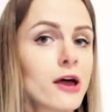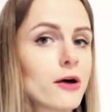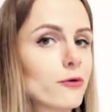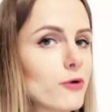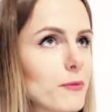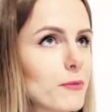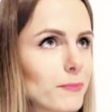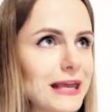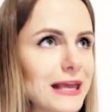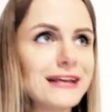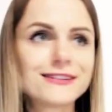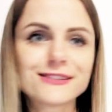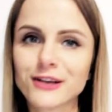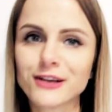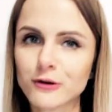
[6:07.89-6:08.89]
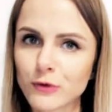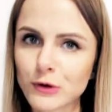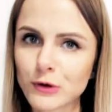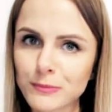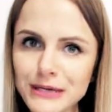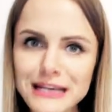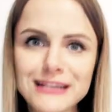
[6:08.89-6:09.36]
Repeat,
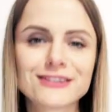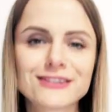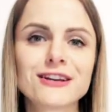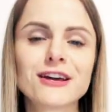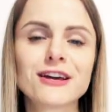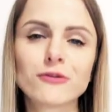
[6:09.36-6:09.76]
repeat,